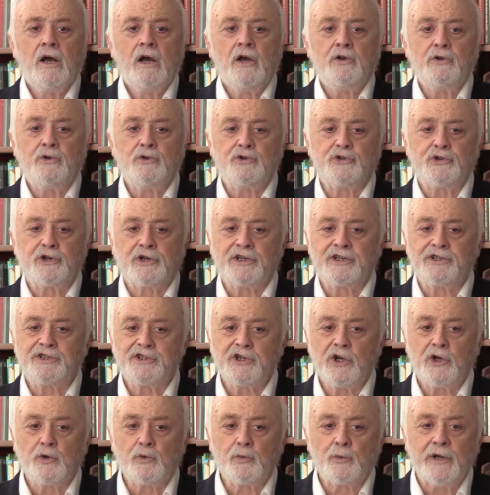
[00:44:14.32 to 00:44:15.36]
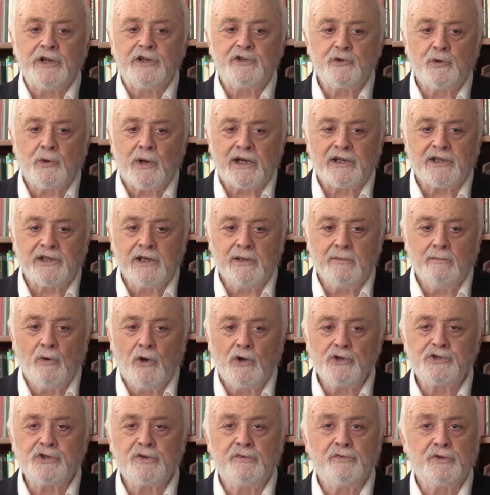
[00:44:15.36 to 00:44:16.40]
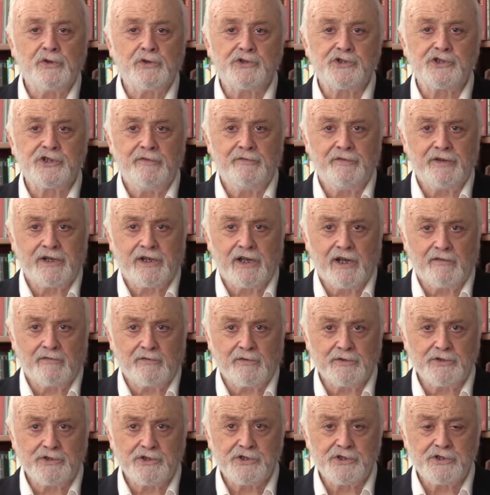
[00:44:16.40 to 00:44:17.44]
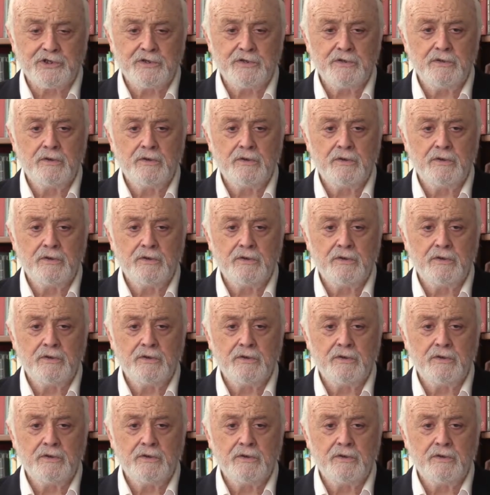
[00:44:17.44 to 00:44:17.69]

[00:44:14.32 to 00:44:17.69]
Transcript: You should consider redirecting most of your civic efforts